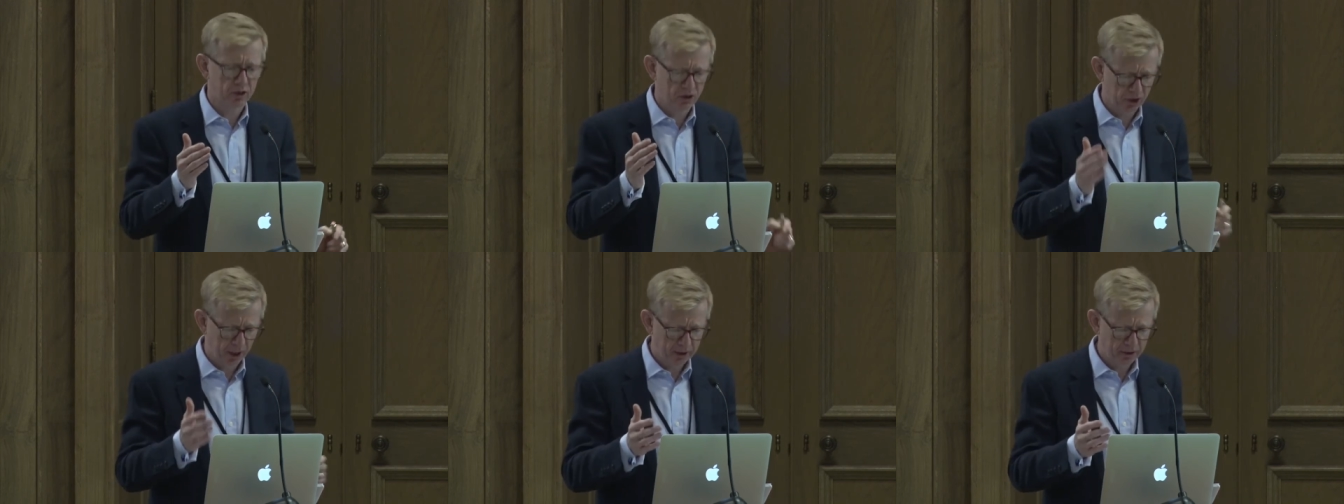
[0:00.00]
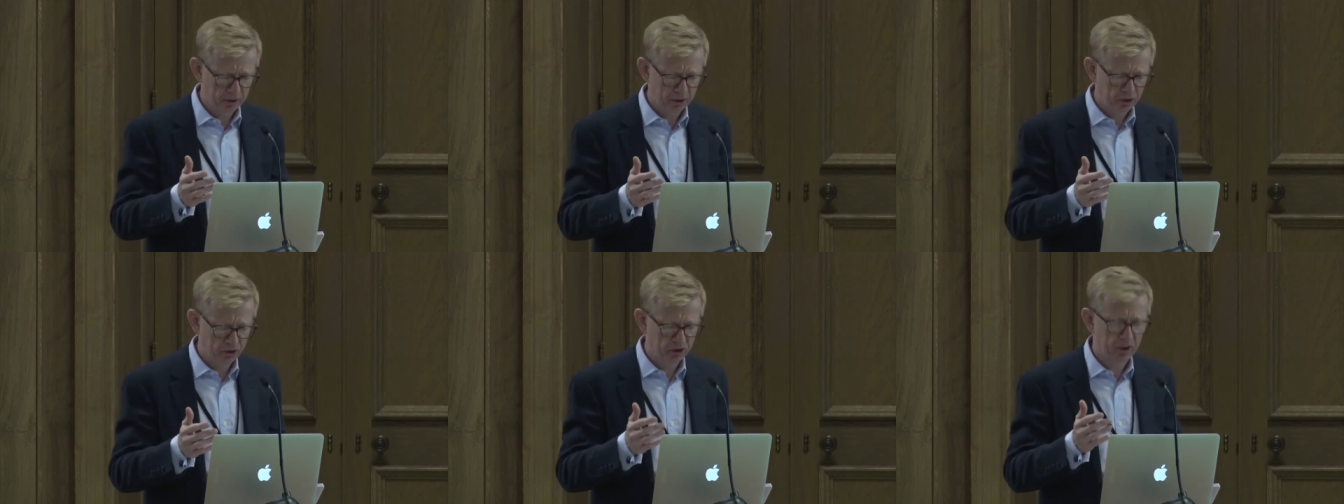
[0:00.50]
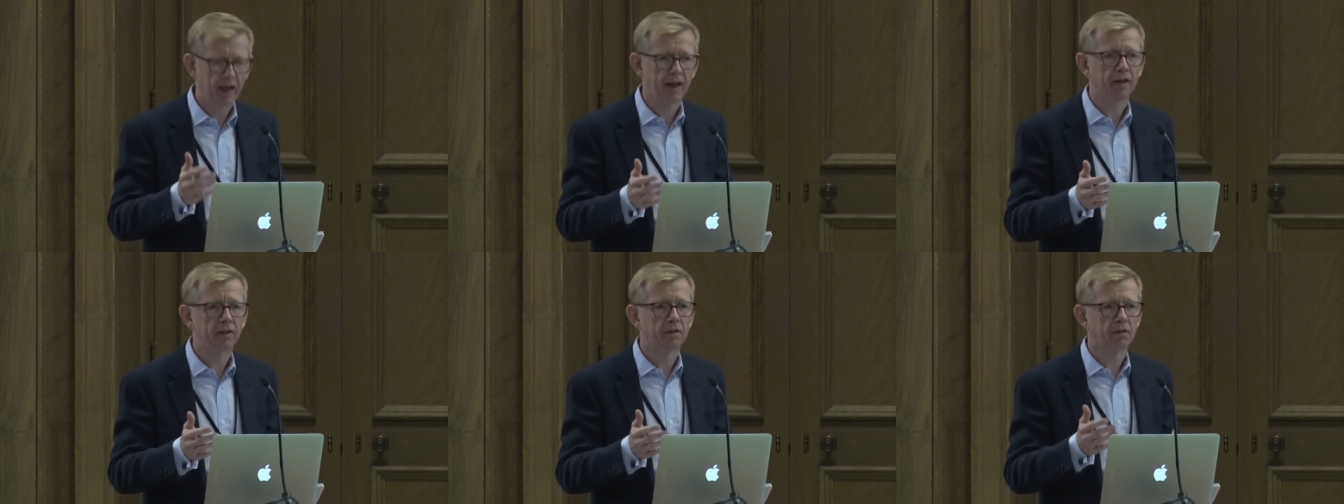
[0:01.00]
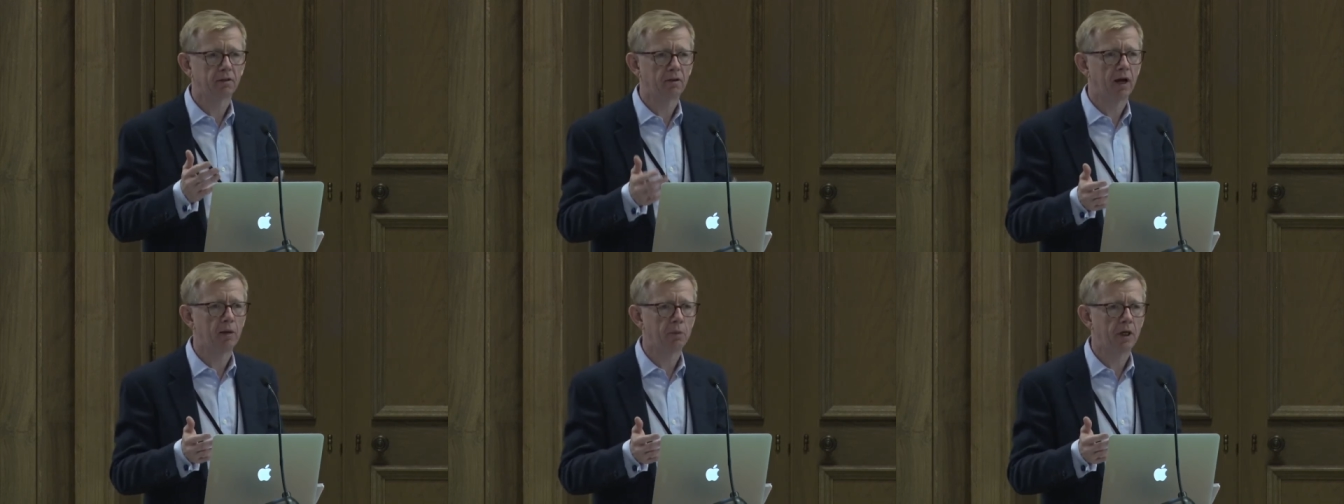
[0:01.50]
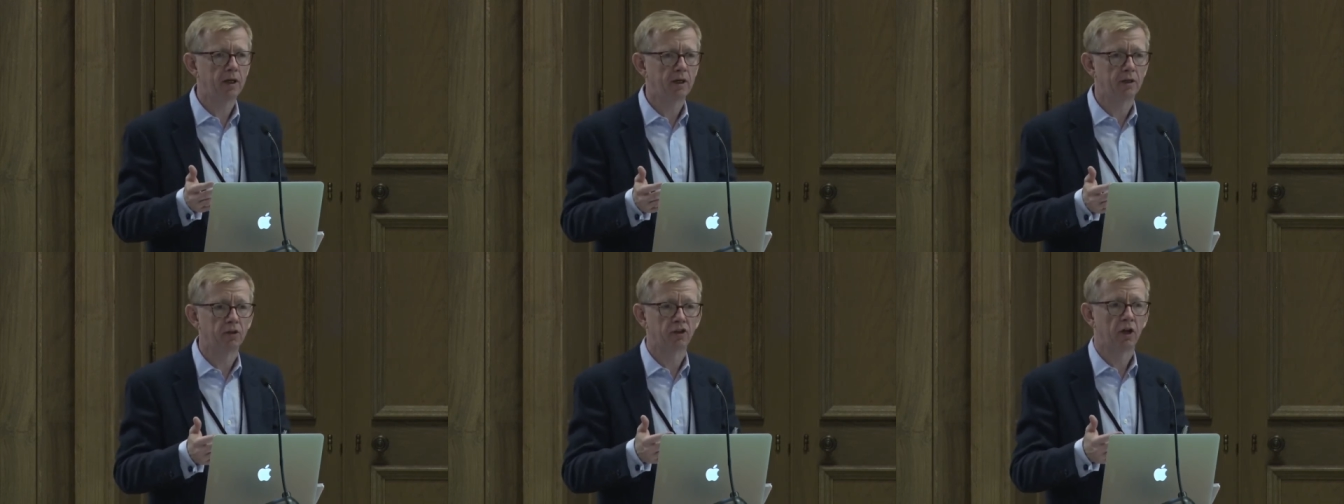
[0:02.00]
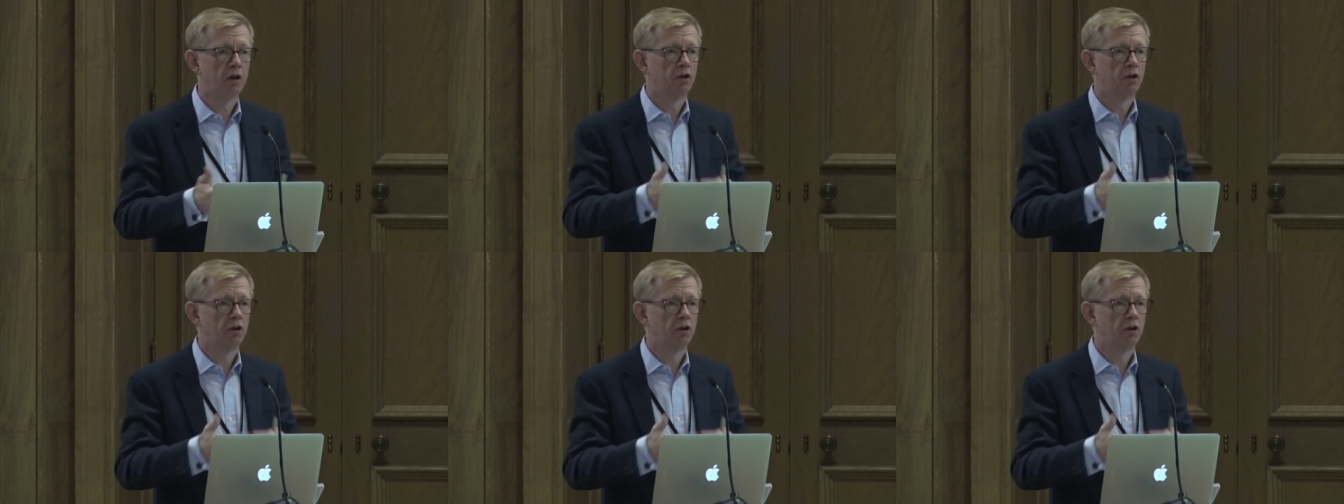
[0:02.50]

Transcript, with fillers: scientists and librarians.